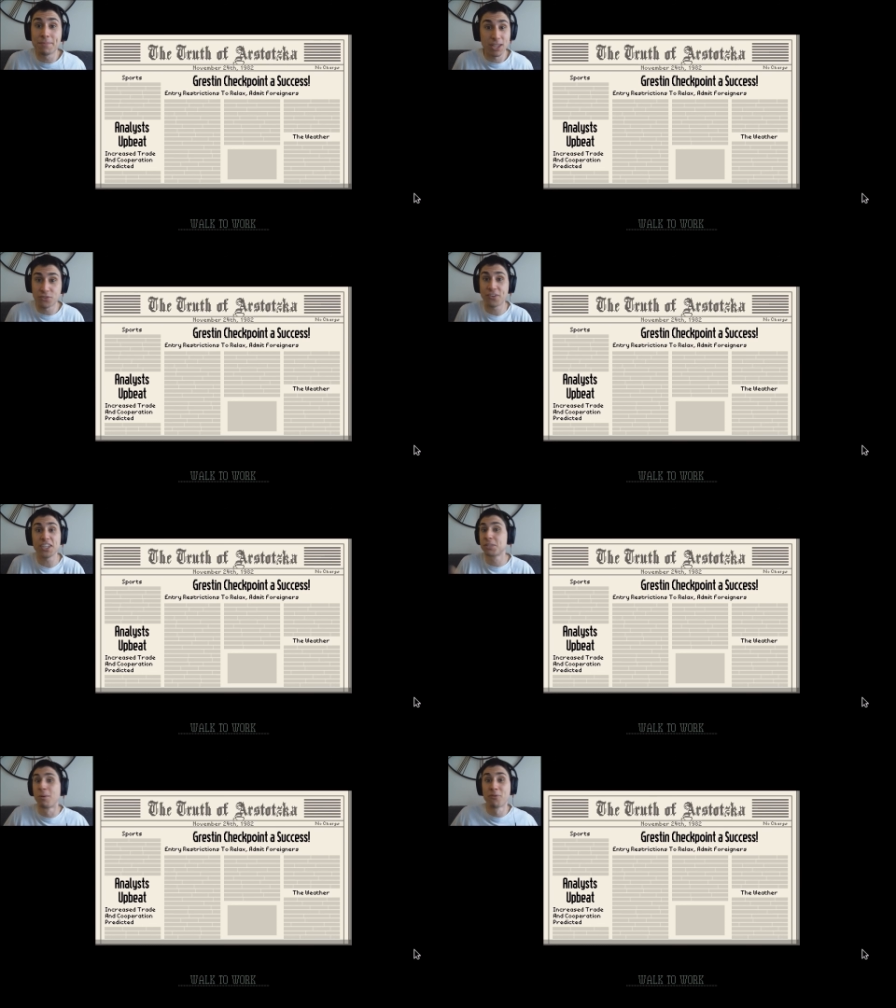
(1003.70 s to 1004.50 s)
that's
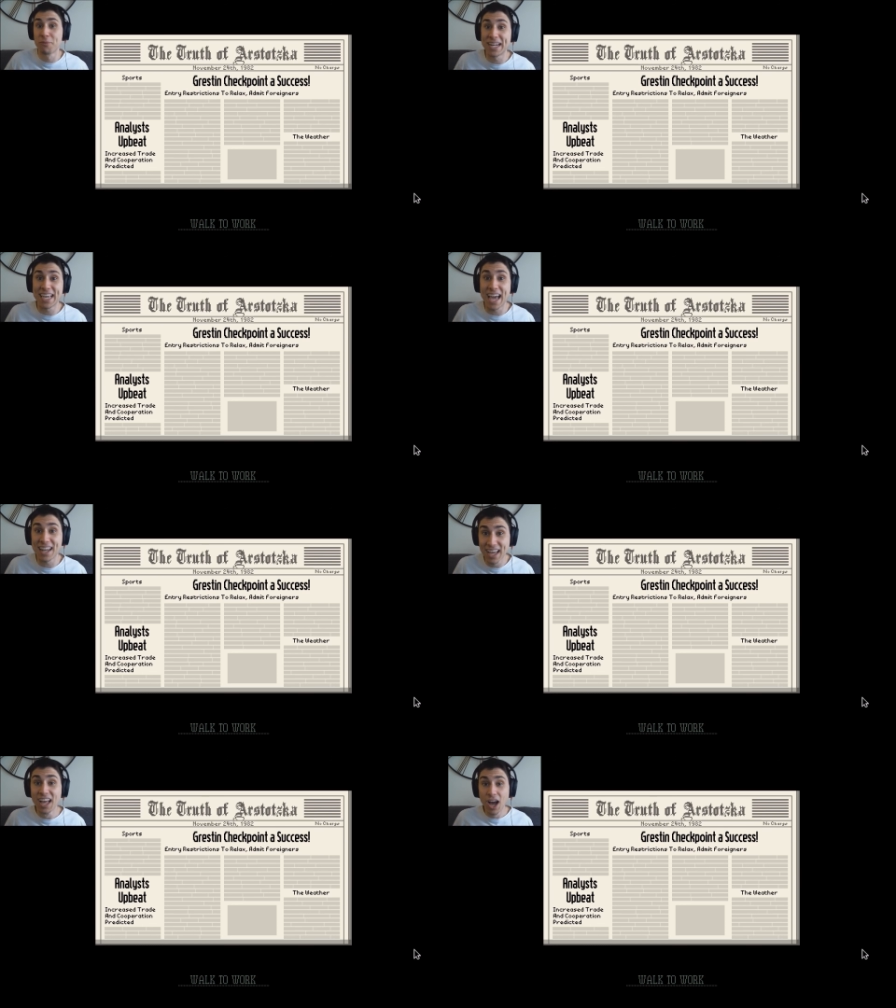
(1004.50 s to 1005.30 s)
feasible for me to get,
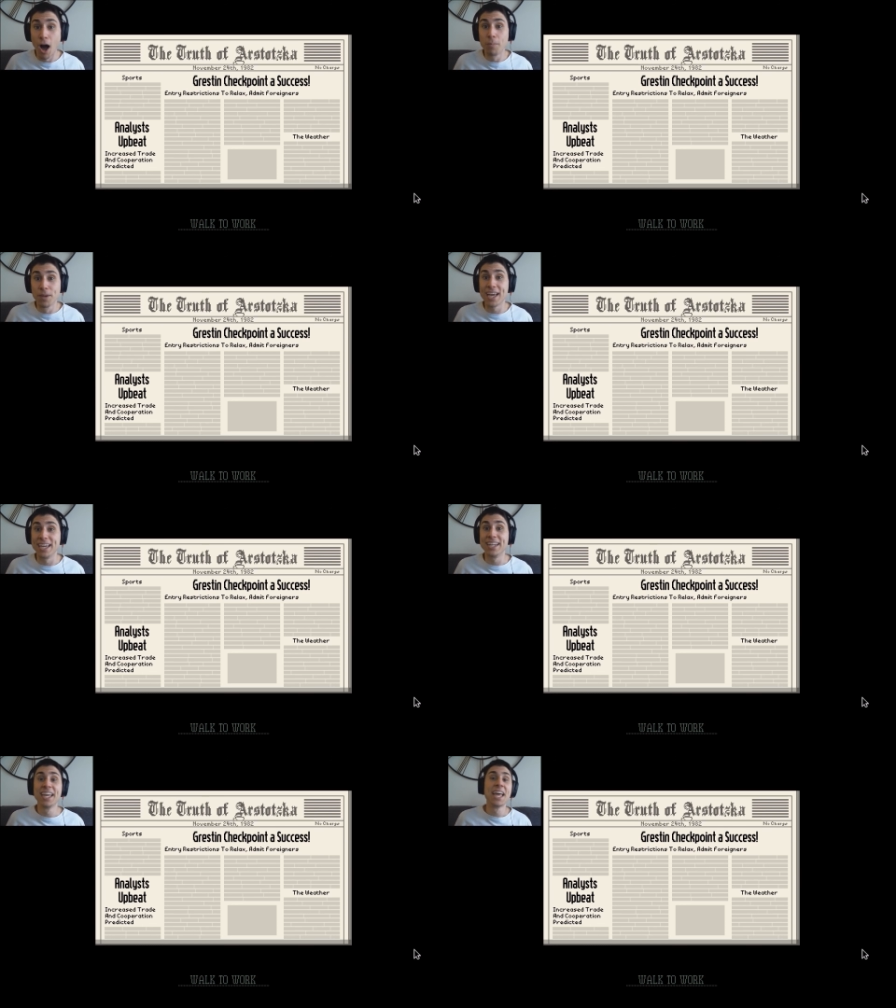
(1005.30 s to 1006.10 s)
I'll play it.
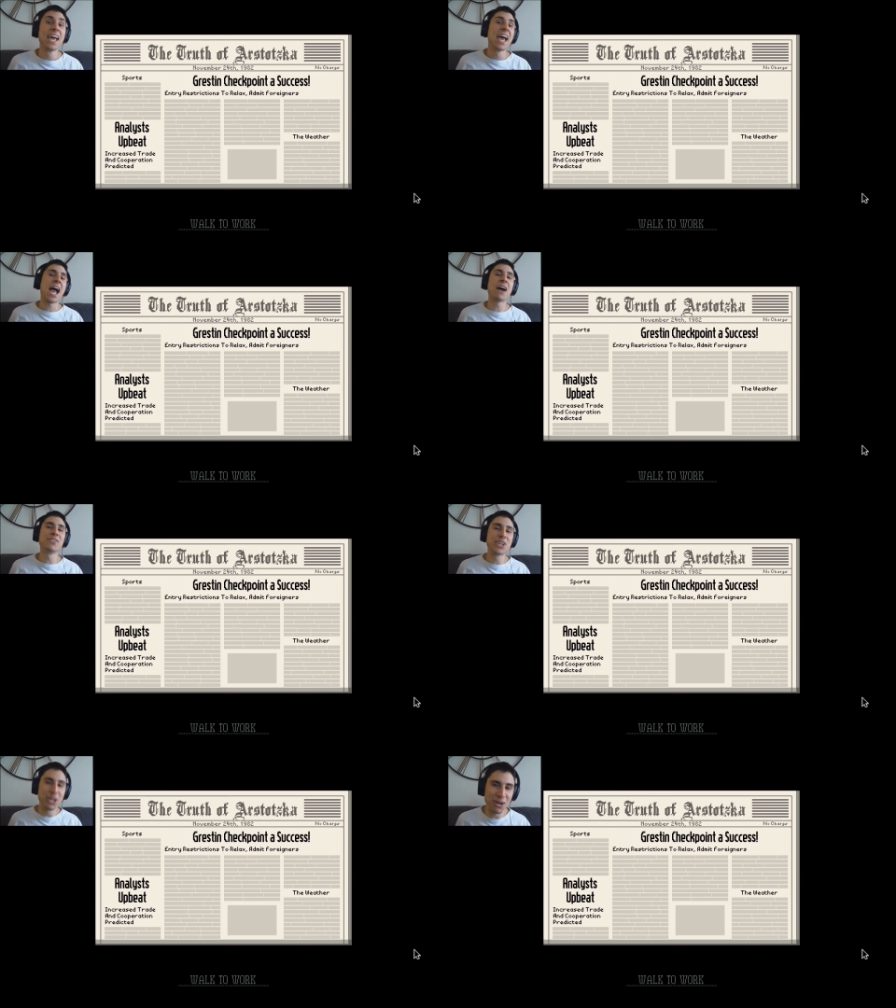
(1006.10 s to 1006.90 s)
Have a
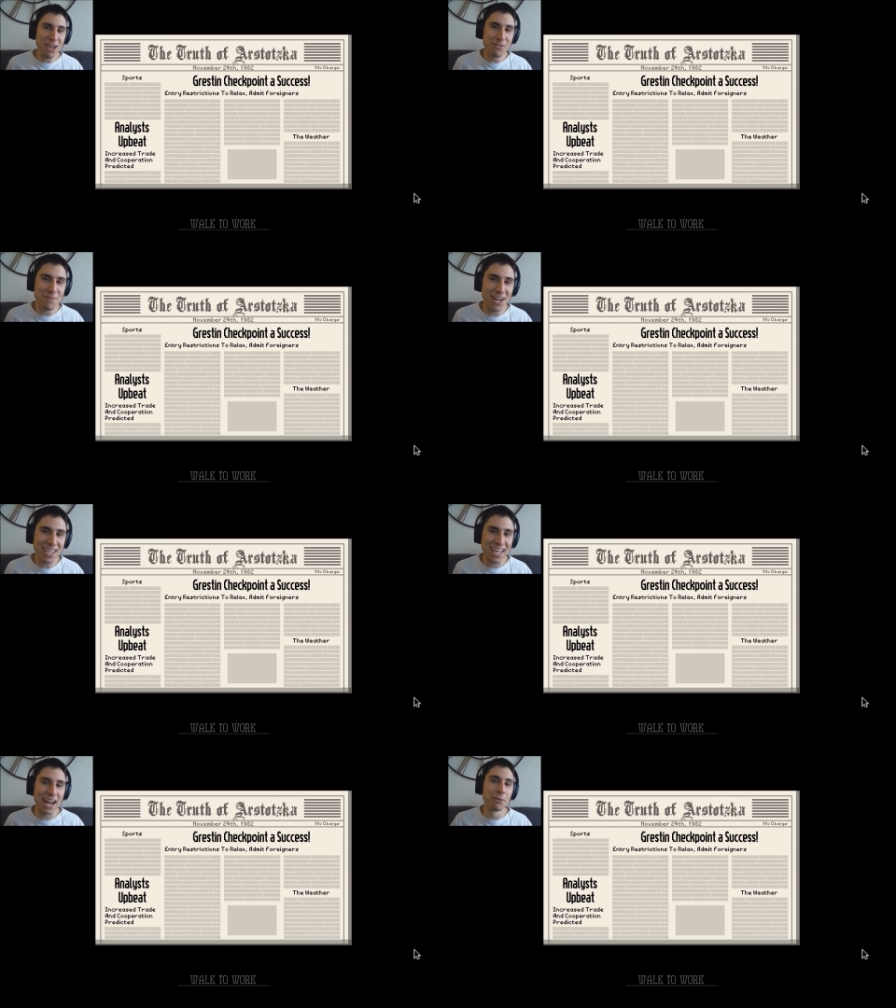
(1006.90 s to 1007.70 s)
good one, everybody,
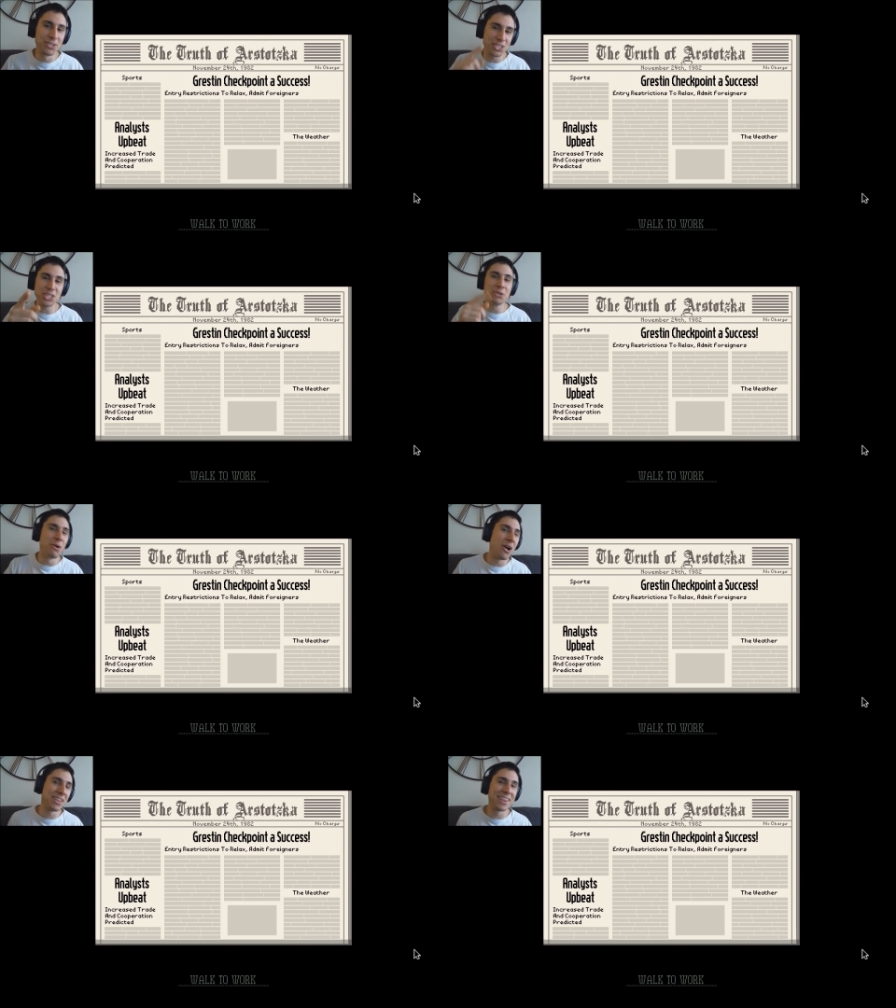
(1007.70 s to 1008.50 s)
and I will see you
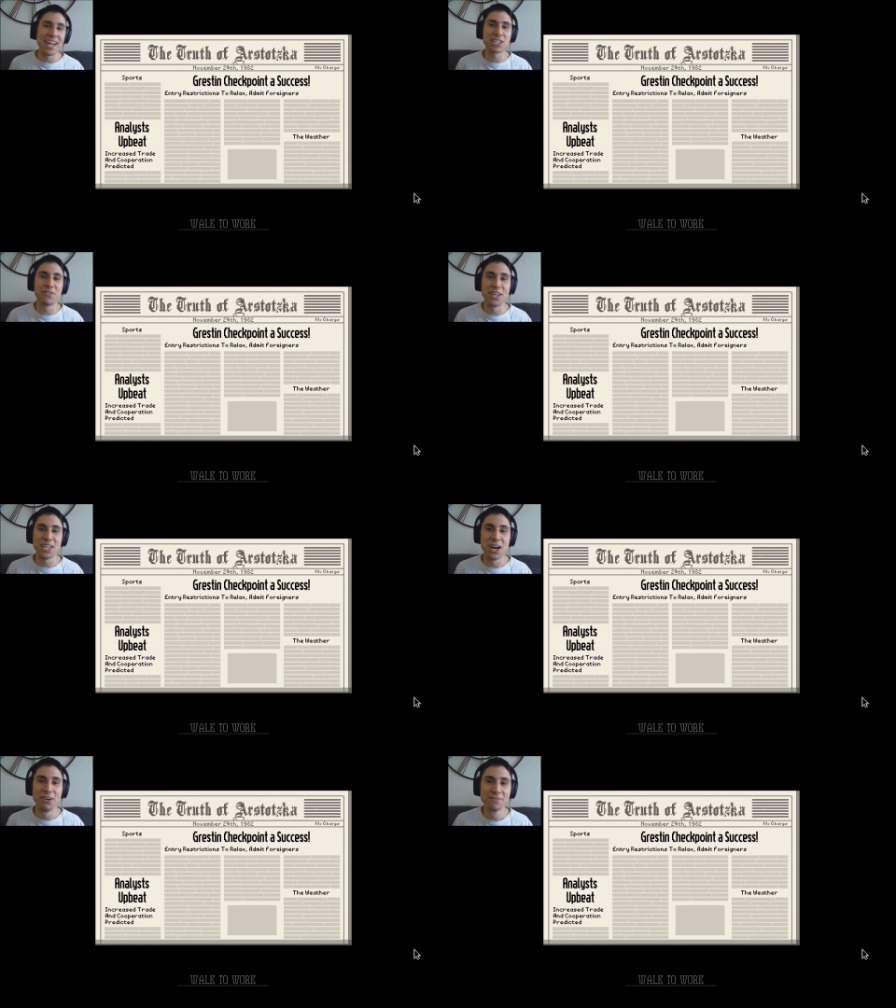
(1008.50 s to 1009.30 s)
all in the next video.